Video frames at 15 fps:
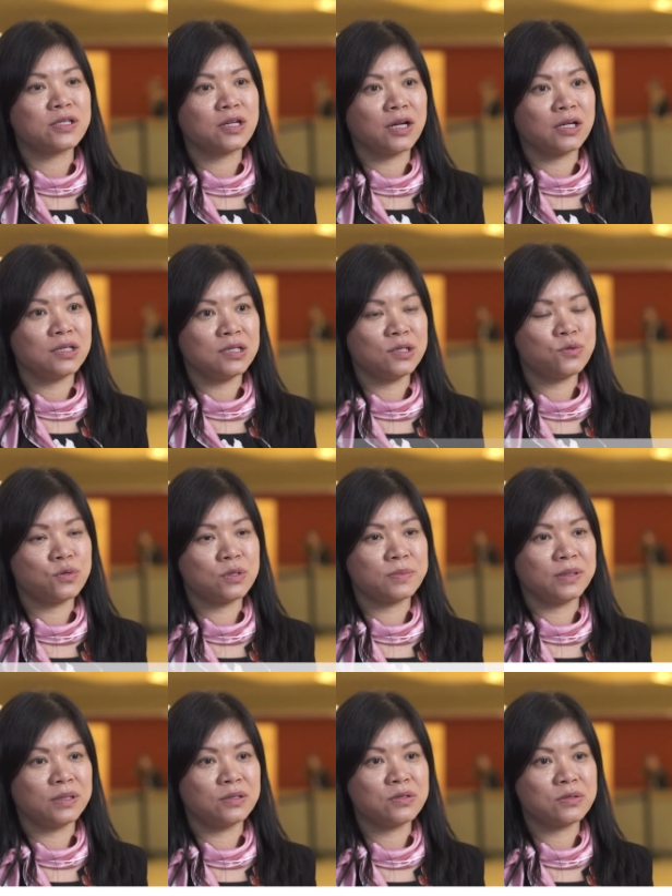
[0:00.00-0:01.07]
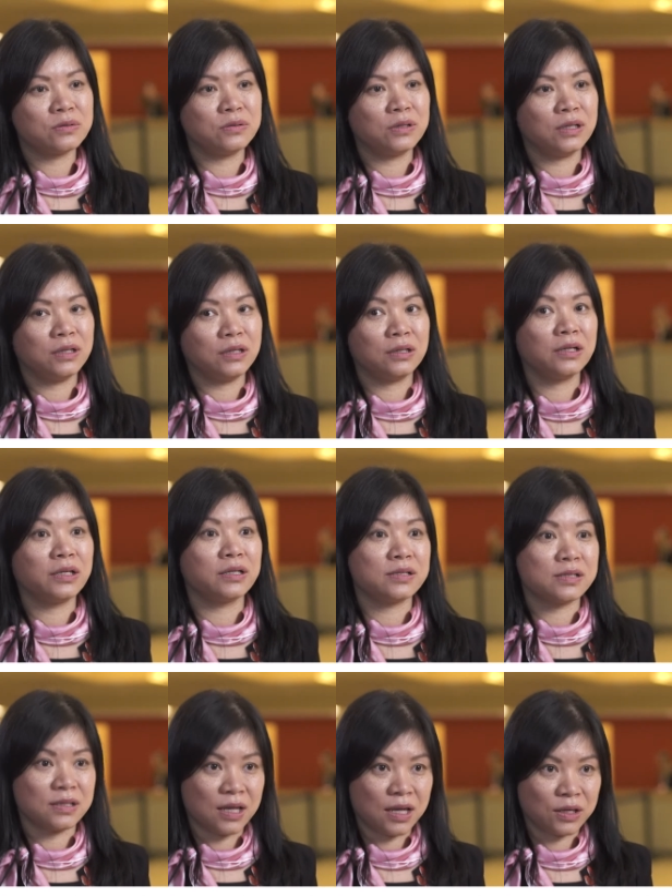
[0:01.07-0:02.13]
CAR T treatment to earlier
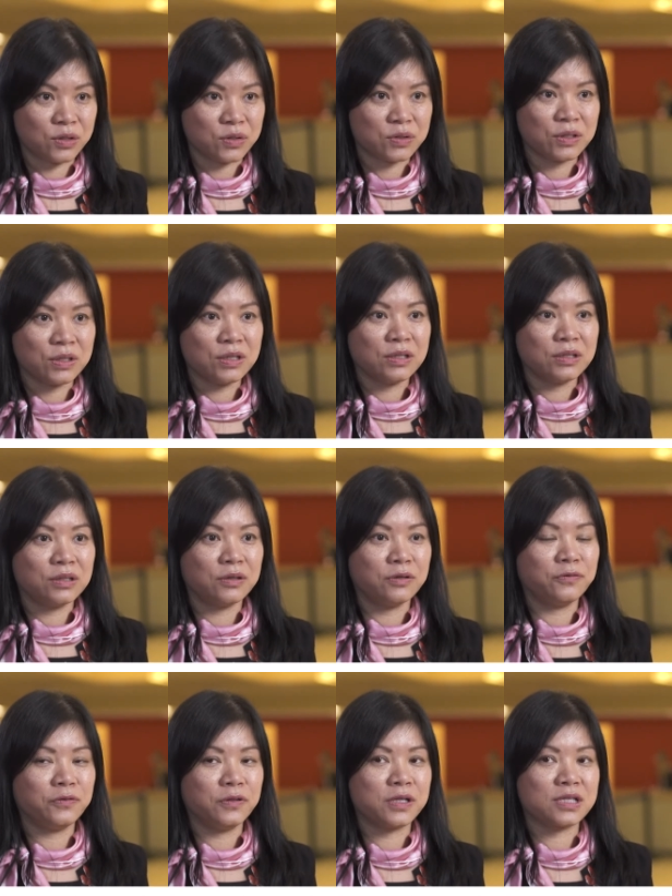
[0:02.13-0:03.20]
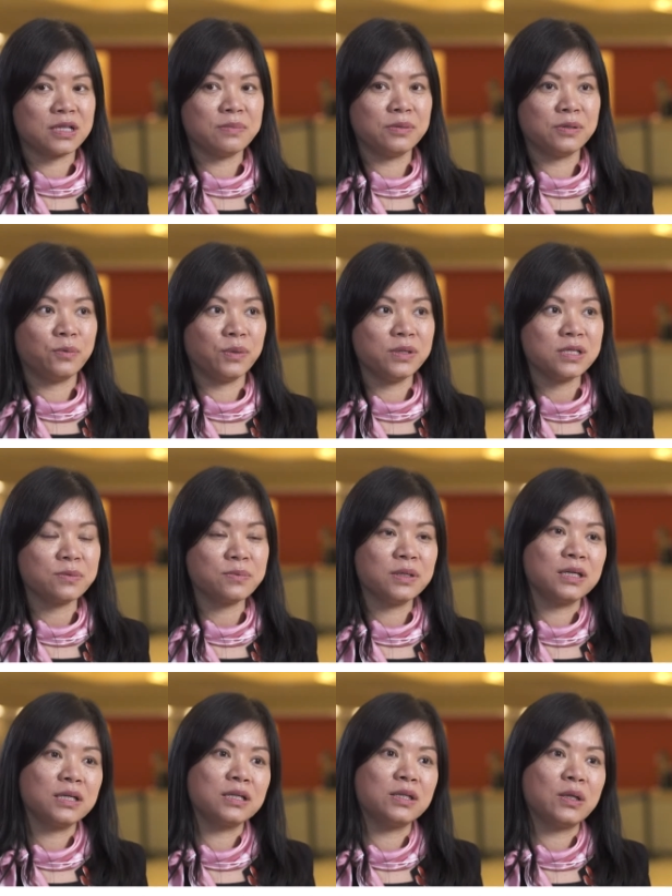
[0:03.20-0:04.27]
stage. You know, for example, once
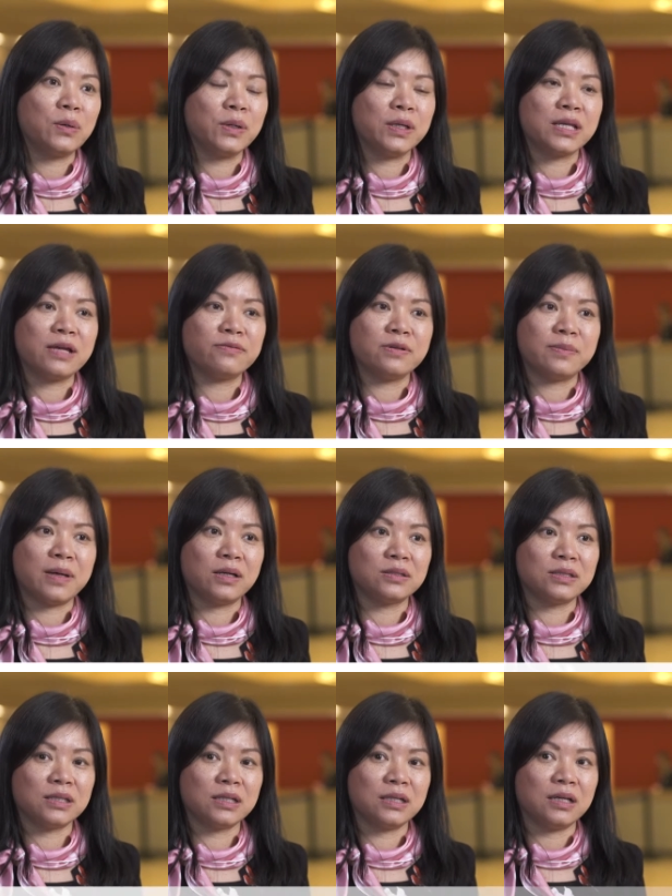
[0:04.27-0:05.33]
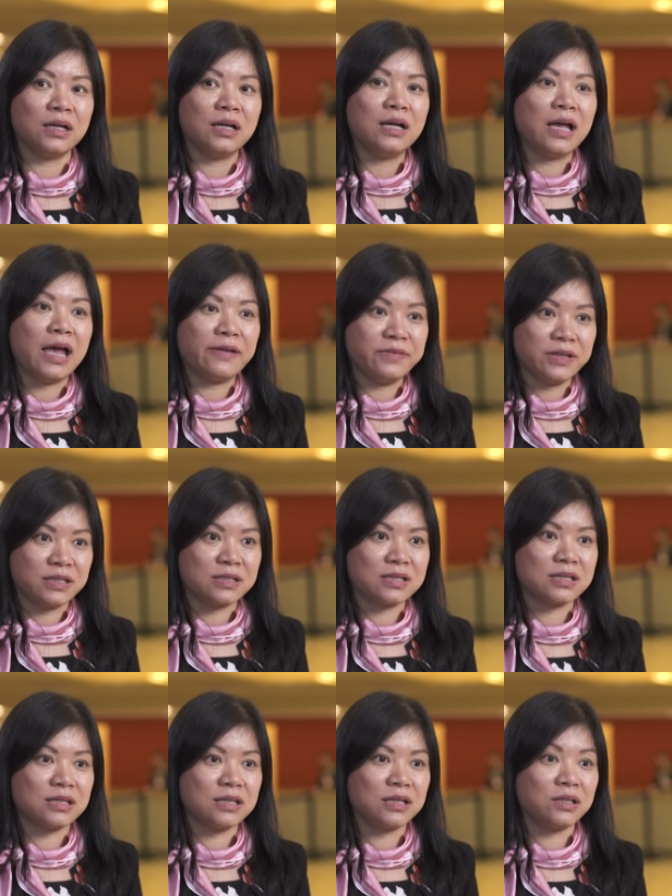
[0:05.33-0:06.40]
we know enough about the uh,
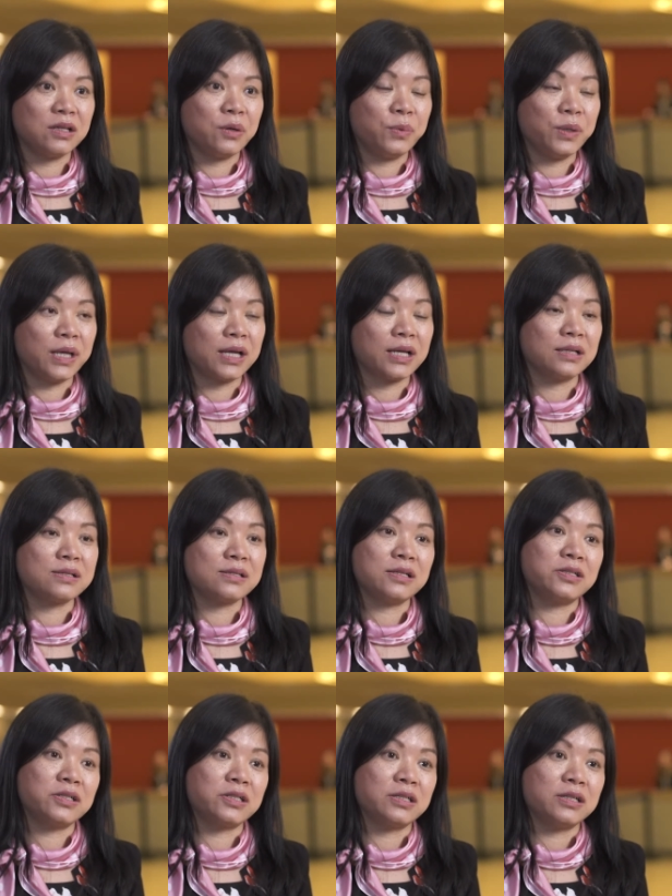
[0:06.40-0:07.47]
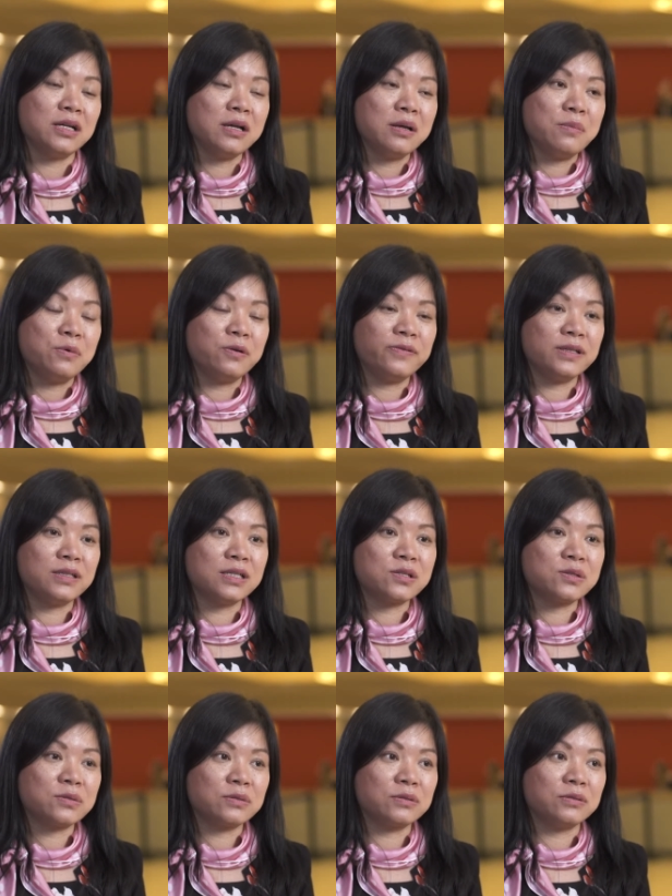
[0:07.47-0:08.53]
efficacy, you know, we can consider moving
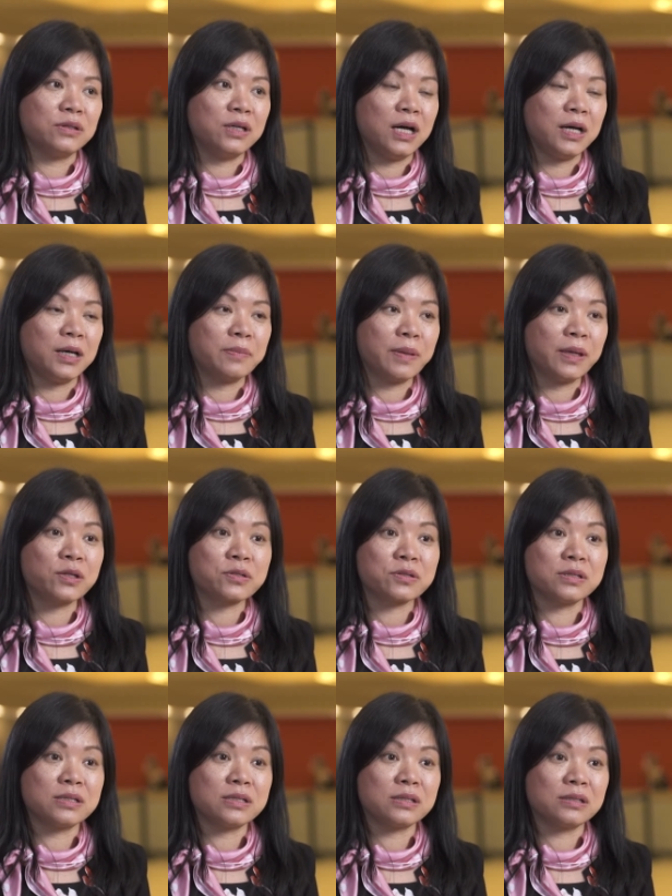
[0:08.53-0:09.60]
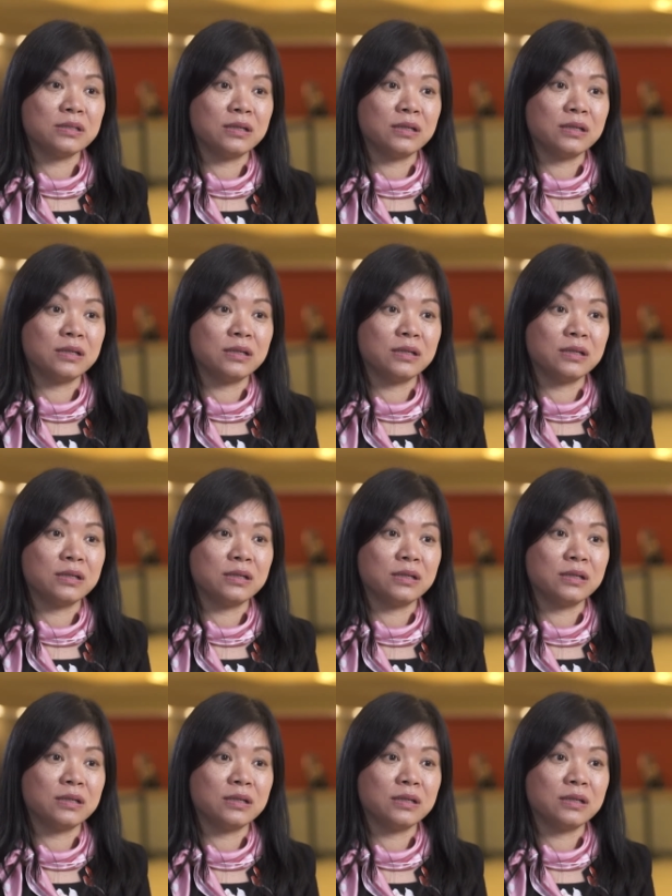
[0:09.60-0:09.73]
this to uh, patients.